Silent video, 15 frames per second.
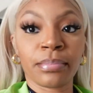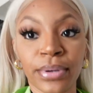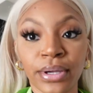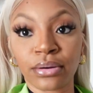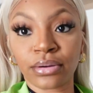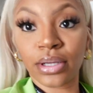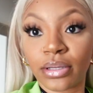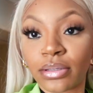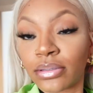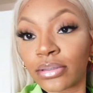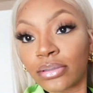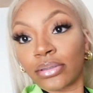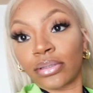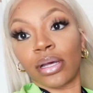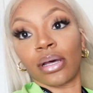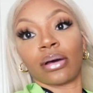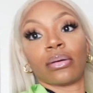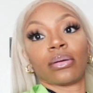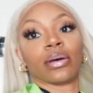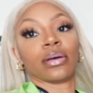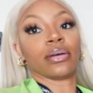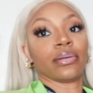Period.
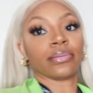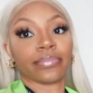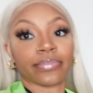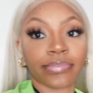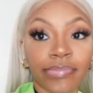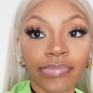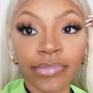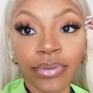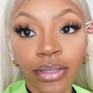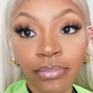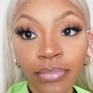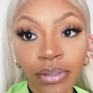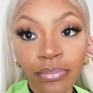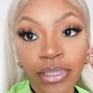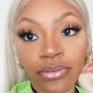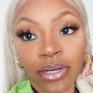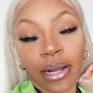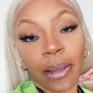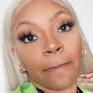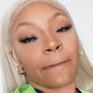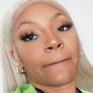So I'm pretty much ready.